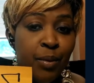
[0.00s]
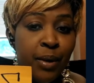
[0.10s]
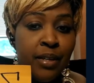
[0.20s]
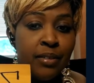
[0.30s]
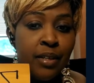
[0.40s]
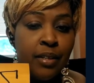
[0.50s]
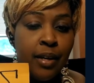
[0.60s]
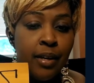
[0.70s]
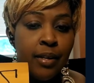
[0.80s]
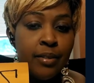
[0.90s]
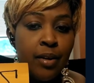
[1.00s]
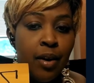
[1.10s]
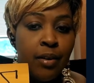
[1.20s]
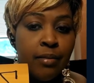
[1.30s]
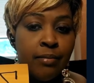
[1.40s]
ways to get that head
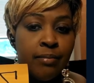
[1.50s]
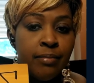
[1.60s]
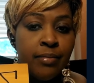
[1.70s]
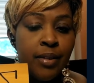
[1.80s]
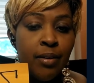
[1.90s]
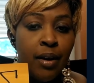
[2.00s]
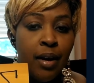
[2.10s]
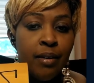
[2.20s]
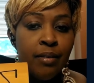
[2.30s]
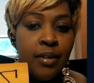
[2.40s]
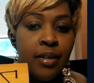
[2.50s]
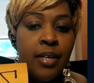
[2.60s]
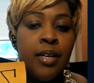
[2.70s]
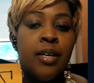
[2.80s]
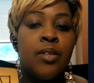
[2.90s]
start, okay?
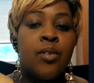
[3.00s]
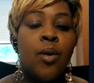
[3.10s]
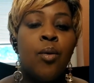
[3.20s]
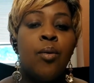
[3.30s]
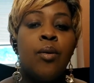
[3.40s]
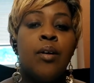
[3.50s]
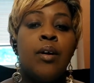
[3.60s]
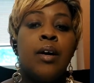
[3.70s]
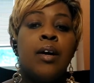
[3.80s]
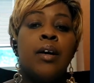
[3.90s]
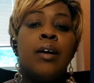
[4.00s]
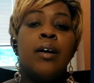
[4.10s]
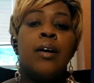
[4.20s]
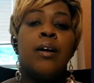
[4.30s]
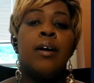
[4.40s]
So,
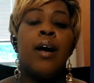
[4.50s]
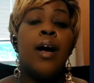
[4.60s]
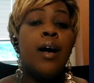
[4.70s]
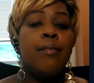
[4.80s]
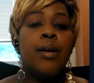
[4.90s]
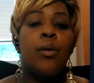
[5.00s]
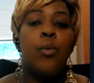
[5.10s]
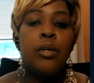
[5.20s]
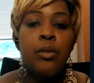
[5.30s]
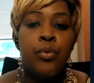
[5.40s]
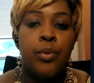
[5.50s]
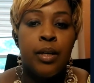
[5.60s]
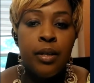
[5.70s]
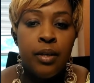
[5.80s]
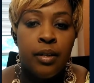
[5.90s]
have a wonderful
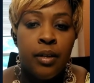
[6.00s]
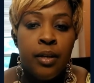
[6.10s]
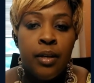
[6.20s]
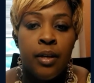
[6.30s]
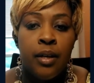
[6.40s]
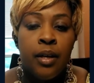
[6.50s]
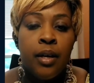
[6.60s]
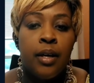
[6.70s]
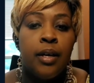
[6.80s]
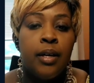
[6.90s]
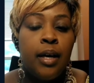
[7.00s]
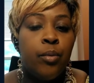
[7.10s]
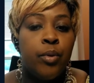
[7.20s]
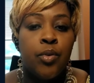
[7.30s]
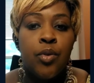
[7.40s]
day, and I
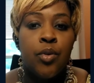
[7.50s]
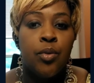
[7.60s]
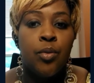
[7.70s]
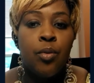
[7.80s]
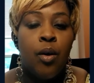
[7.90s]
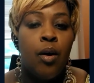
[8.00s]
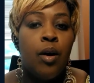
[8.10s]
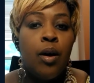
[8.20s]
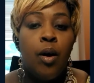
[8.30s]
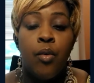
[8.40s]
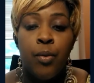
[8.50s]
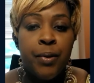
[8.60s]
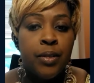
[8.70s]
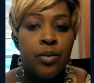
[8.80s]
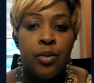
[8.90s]
wish you all the
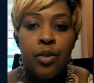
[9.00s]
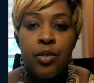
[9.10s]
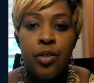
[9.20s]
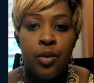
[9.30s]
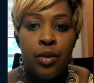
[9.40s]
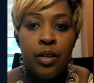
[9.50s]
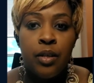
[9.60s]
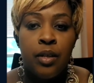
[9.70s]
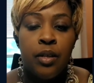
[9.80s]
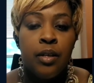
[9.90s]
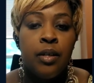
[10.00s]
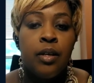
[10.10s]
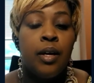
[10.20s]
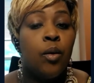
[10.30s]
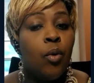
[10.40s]
best on your journey
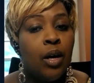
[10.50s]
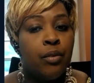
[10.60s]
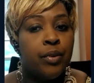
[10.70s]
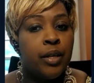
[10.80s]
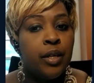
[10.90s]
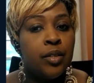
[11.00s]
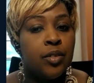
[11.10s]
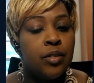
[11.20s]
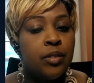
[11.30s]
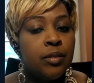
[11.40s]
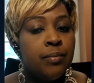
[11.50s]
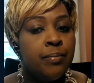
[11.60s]
and qualifications.